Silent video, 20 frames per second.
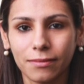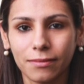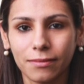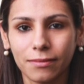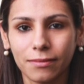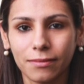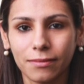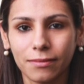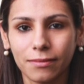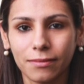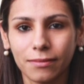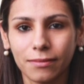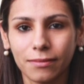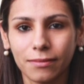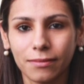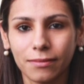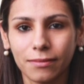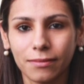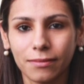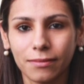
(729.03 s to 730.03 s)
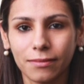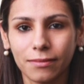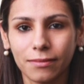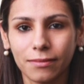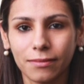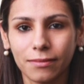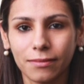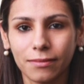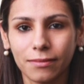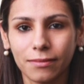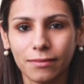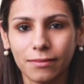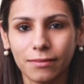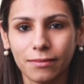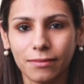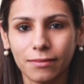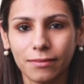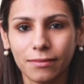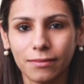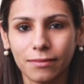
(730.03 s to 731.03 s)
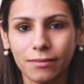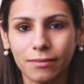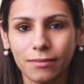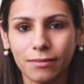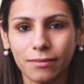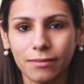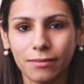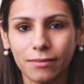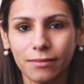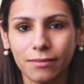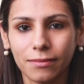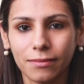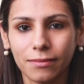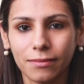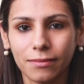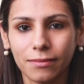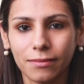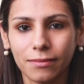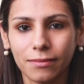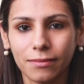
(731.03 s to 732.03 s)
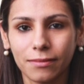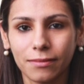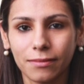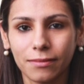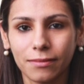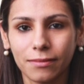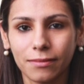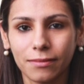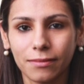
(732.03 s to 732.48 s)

This is a still picture; no speech is visible.